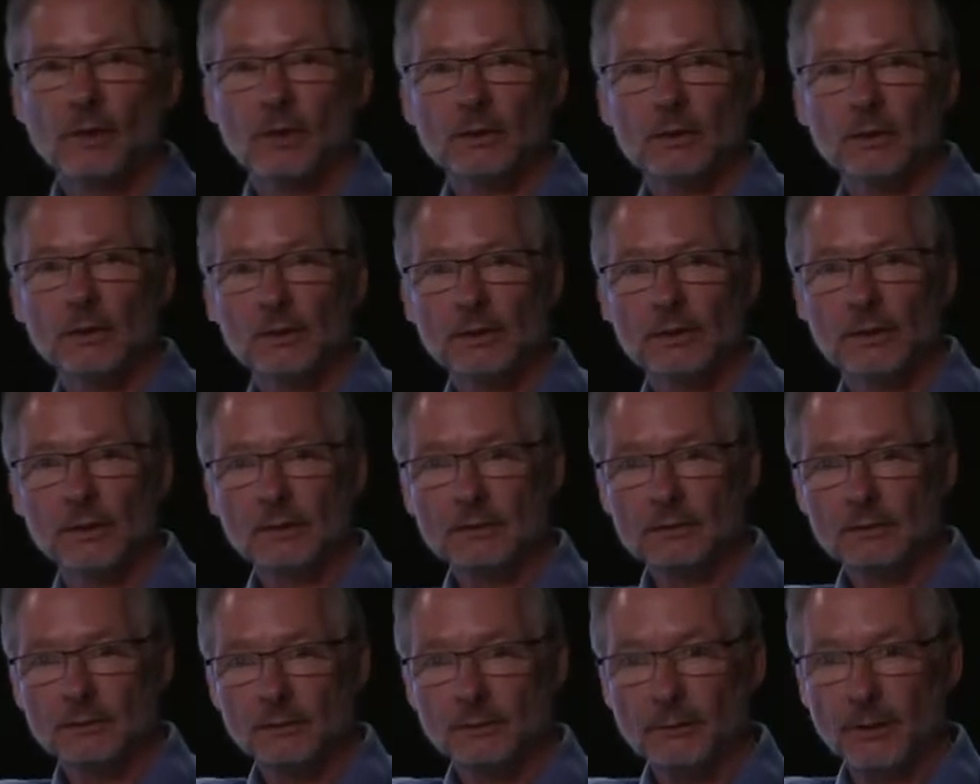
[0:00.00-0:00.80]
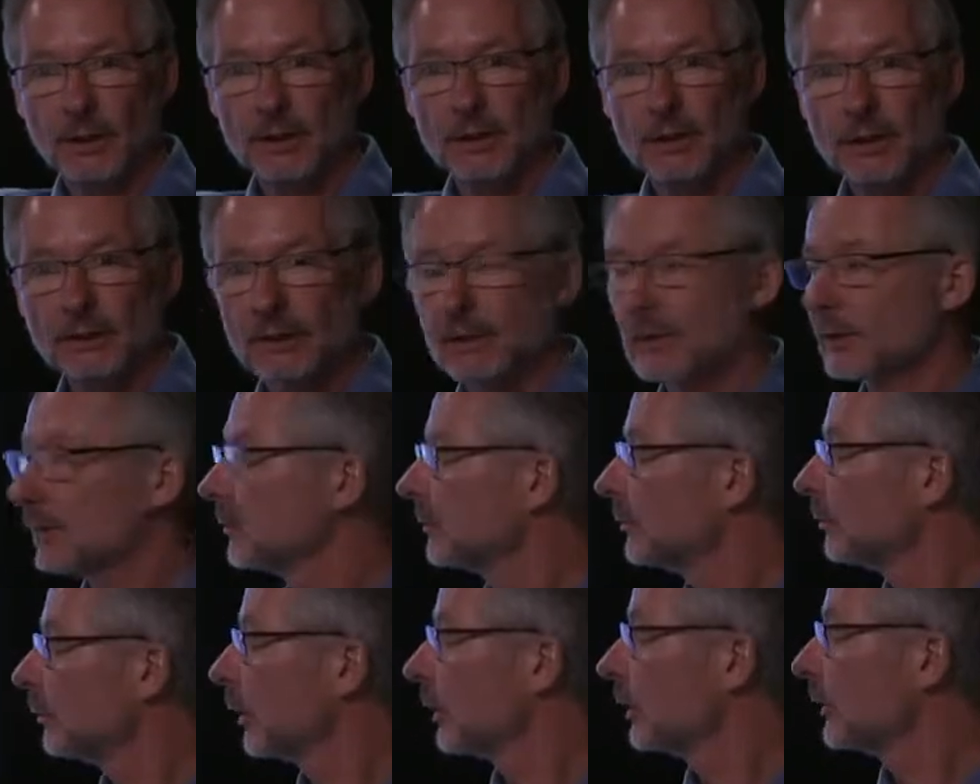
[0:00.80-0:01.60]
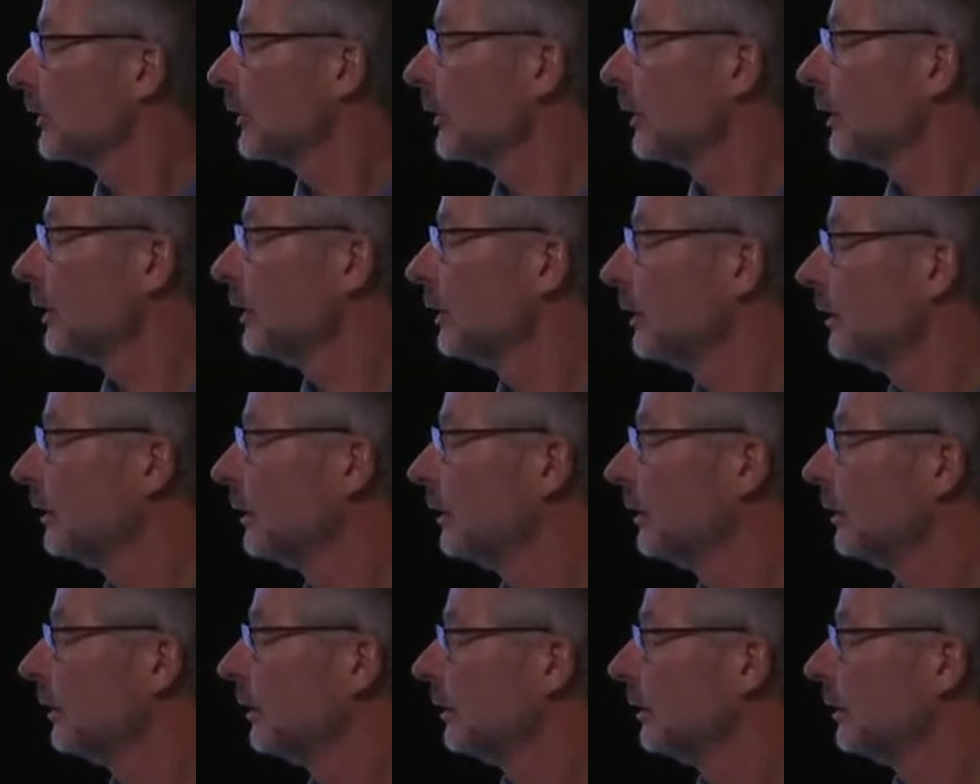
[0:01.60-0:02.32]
unclear finance policy,